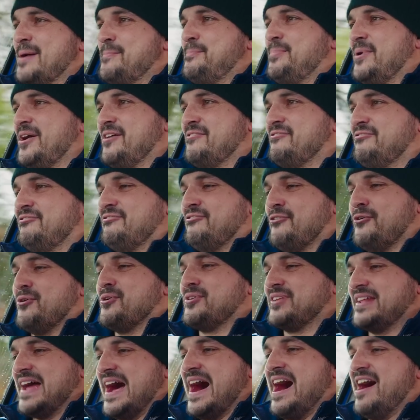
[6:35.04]
above
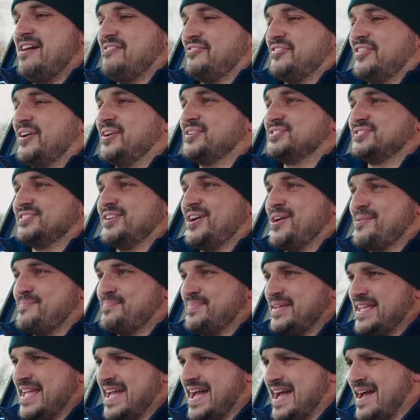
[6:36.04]
4,500
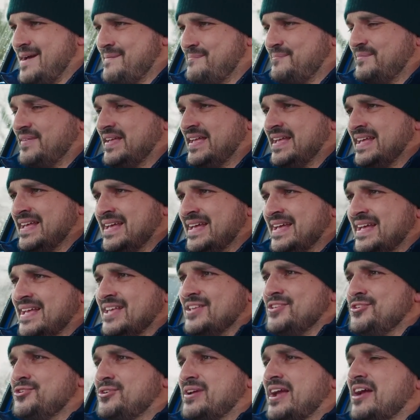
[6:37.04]

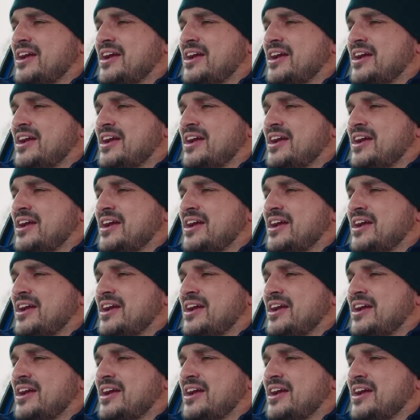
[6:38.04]
RPM, you